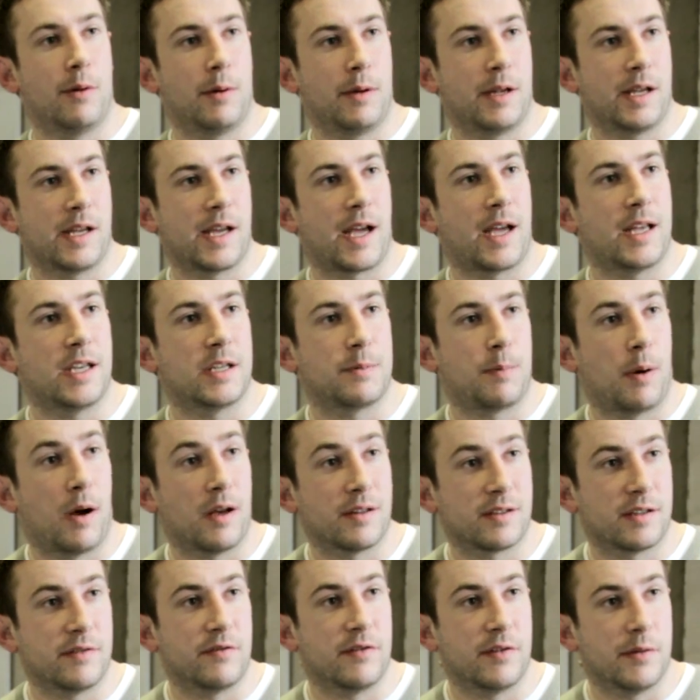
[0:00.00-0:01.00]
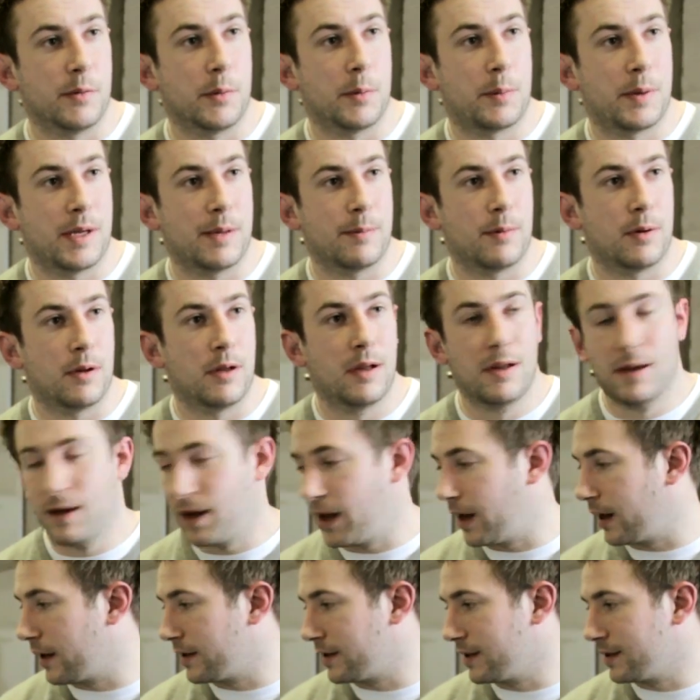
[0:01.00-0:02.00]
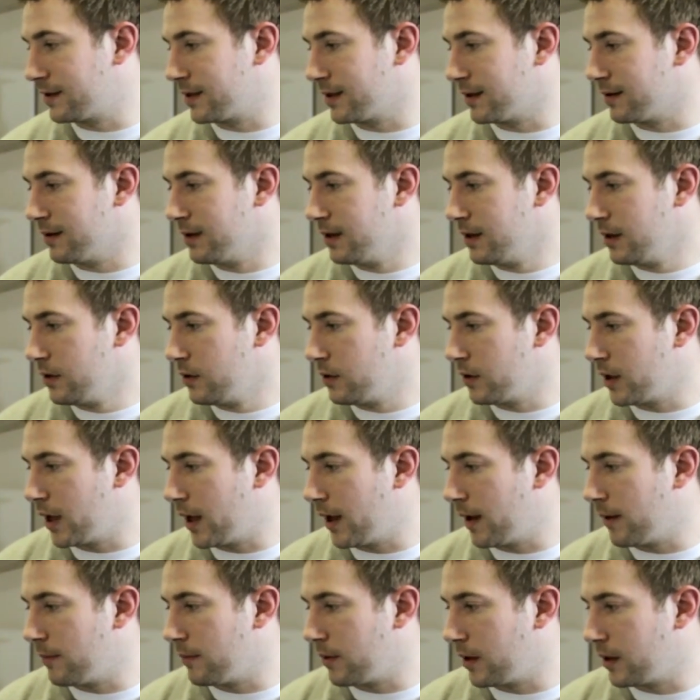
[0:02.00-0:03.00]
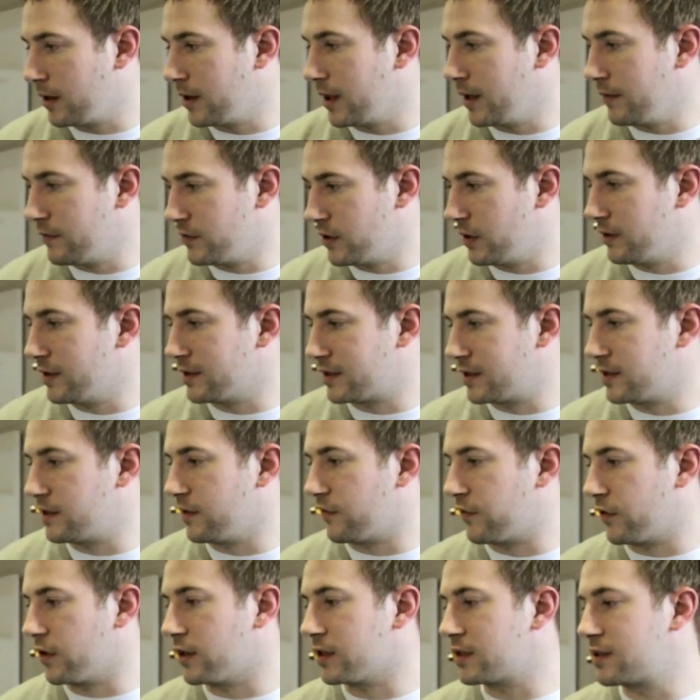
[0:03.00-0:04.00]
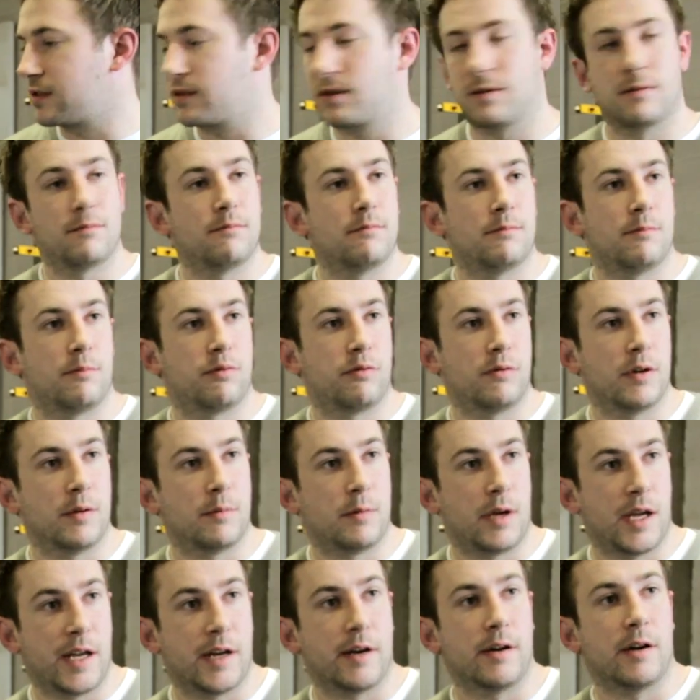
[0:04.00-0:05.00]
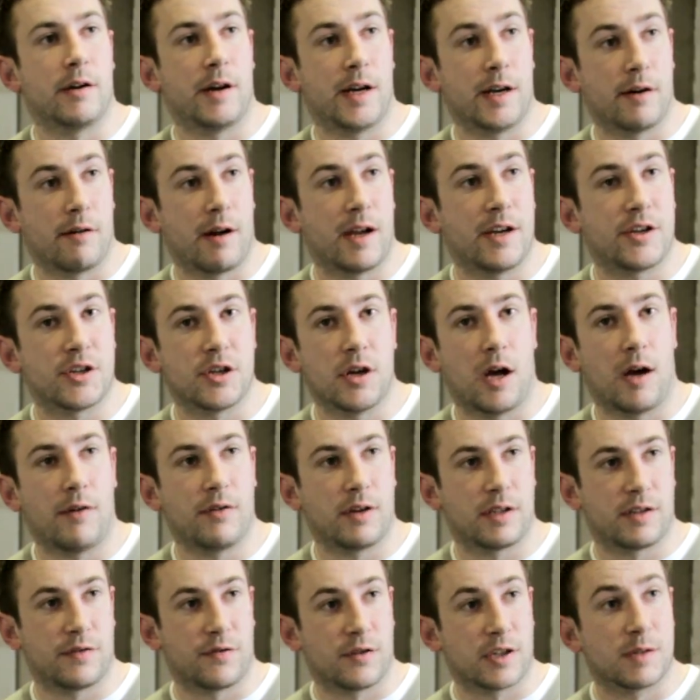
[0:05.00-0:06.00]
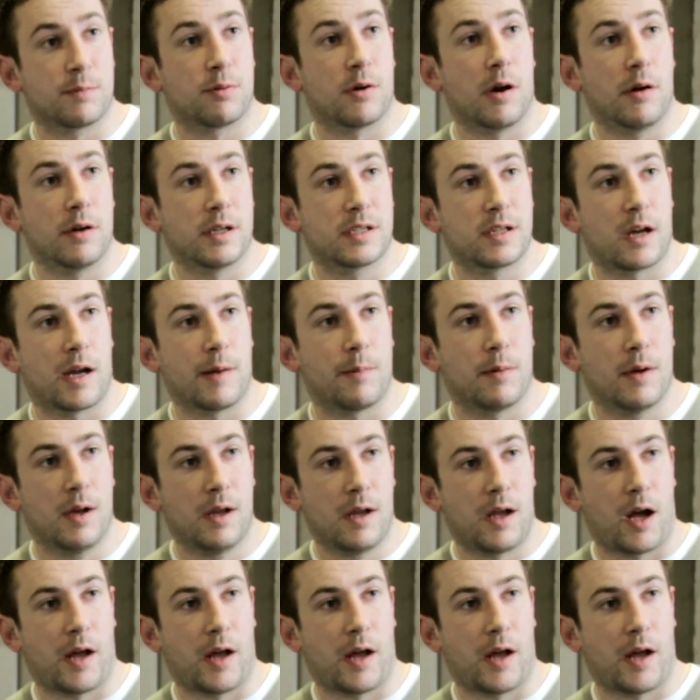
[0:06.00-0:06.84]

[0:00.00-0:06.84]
will engage positively with people. And I think that um, even though this is the first iteration of it, it's the first prototype.